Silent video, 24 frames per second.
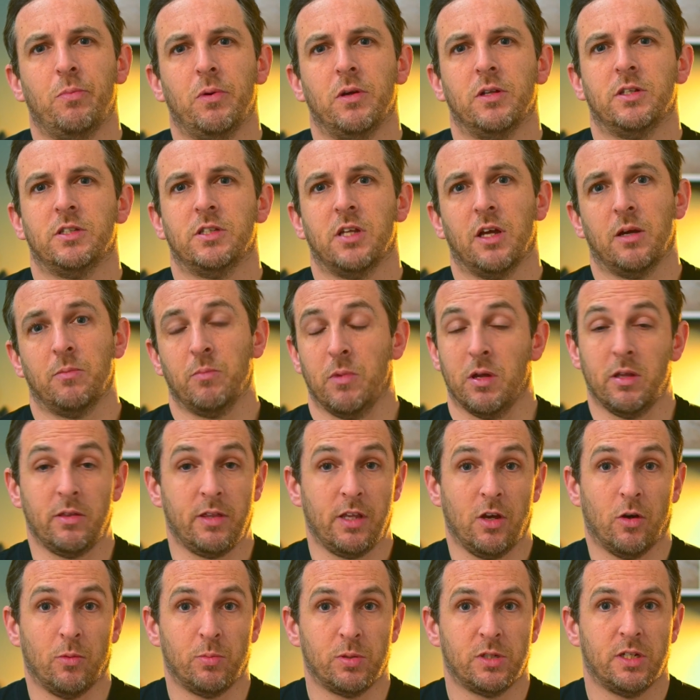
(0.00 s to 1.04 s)
but
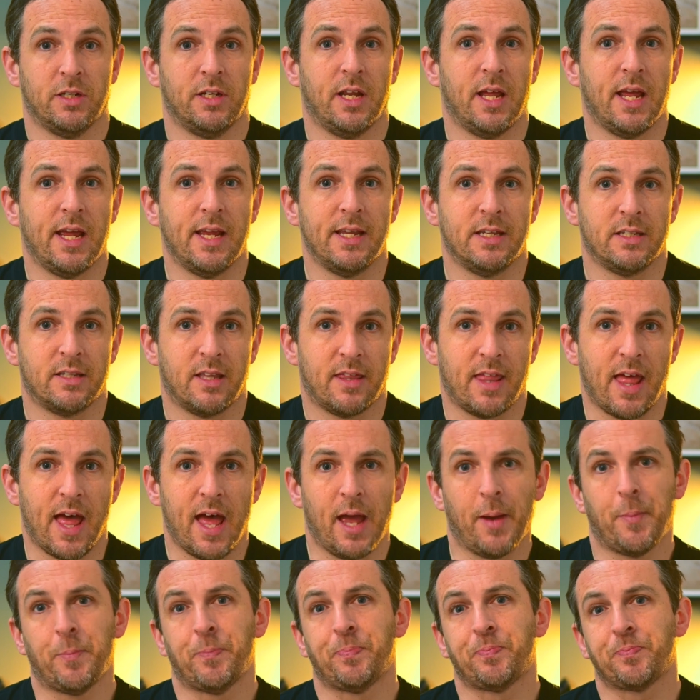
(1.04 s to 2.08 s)
the option is
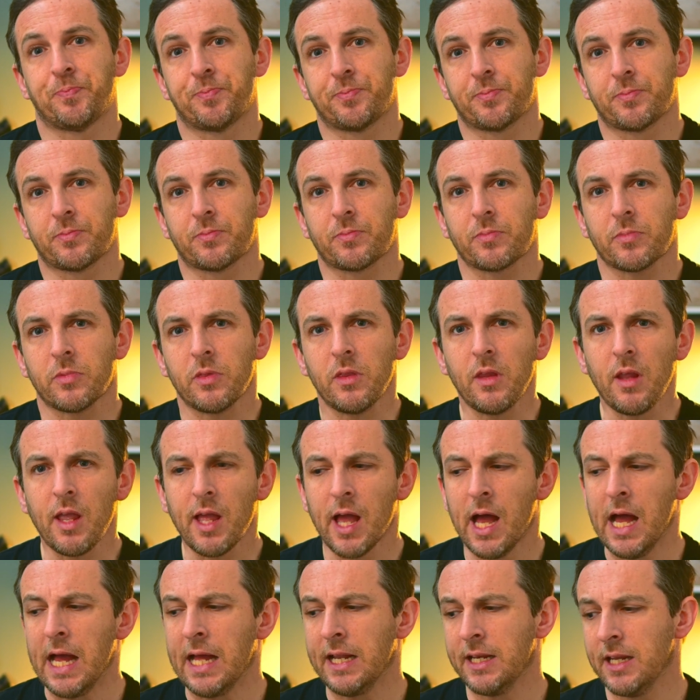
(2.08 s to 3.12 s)
there.
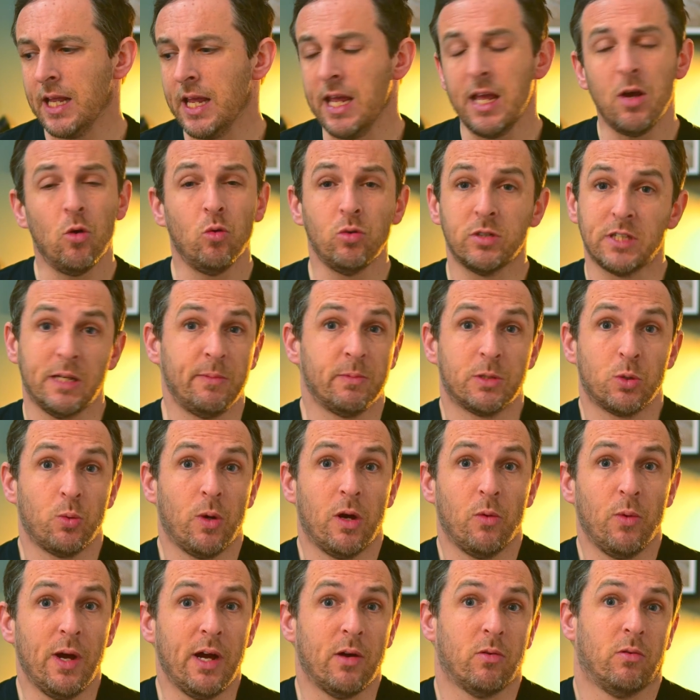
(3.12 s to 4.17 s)
And it all seems to
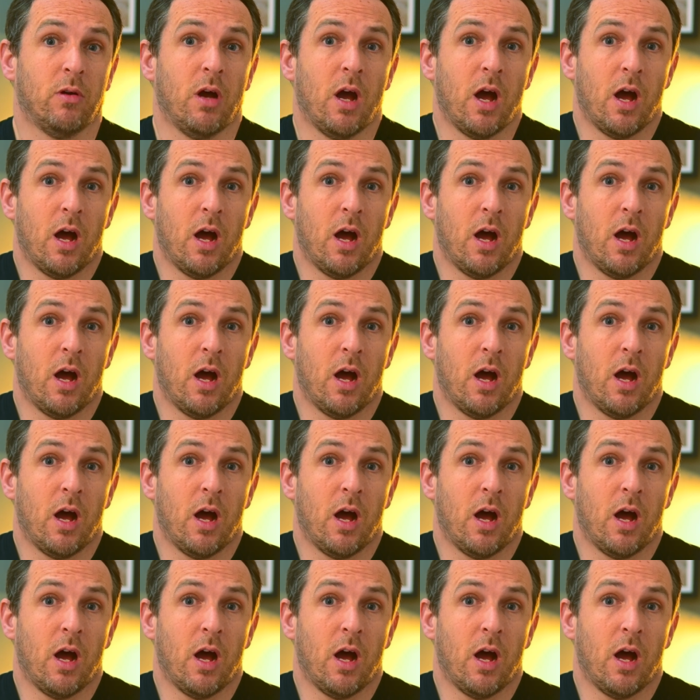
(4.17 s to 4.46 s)
work well.